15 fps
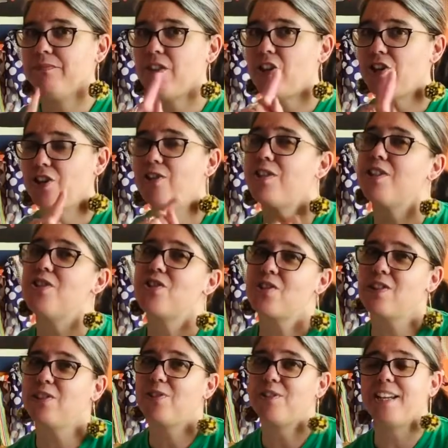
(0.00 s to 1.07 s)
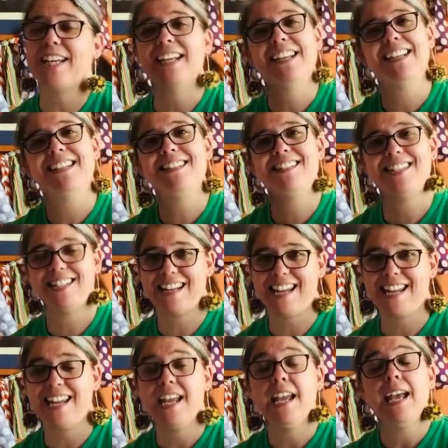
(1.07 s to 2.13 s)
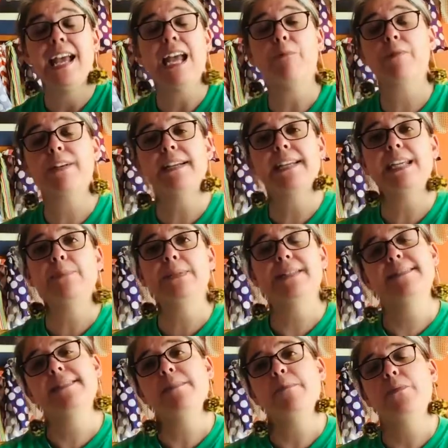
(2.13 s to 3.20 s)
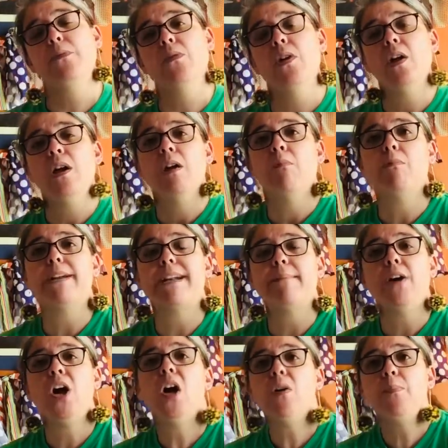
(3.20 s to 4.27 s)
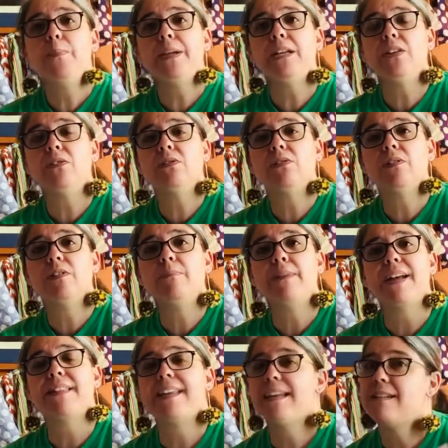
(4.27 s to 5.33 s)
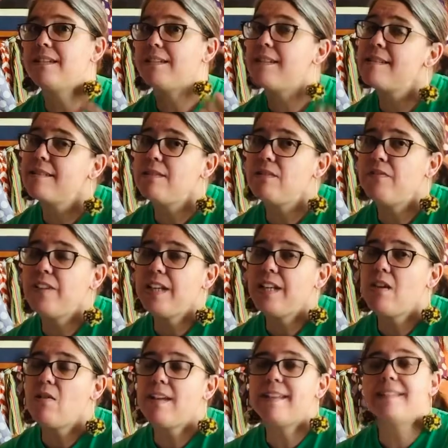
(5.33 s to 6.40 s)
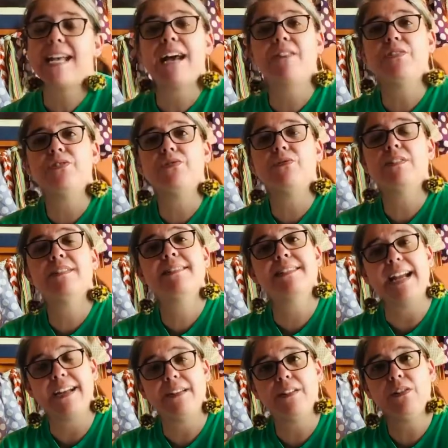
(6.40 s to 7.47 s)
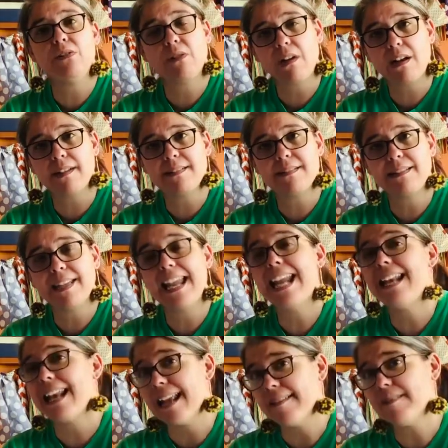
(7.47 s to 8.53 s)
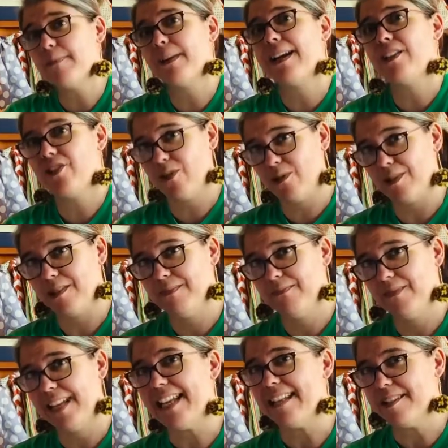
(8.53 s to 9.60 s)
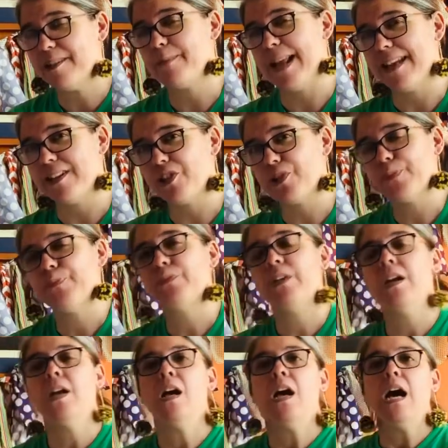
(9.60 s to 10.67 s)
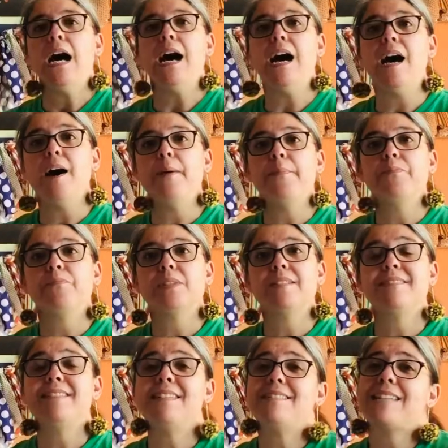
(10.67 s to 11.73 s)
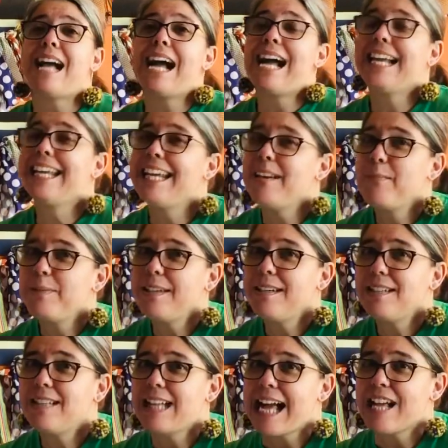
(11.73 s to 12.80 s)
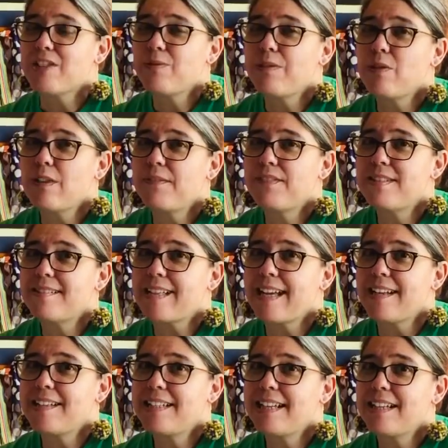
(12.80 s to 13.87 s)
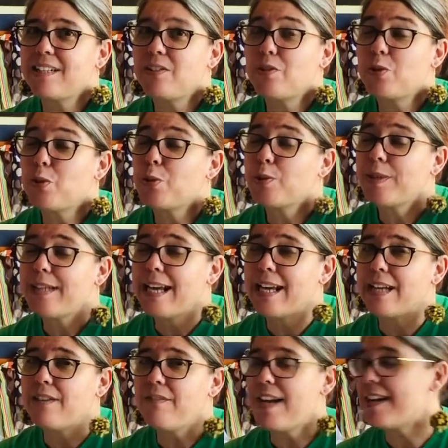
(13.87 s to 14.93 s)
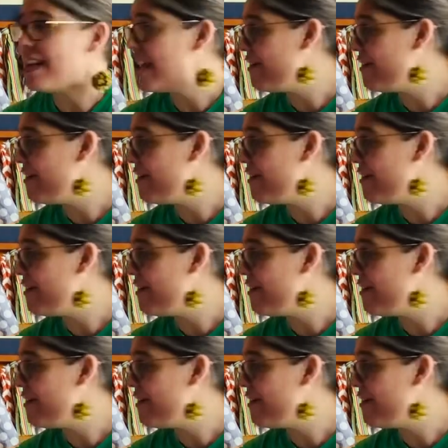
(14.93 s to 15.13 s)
You're gonna start learning today. And we're gonna keep it simple. What I'm hoping you learn by the end of this little video is how to do the sign of the cross in español, in Spanish. Since I can't be in class with you, I've decided to get a little creative, and I've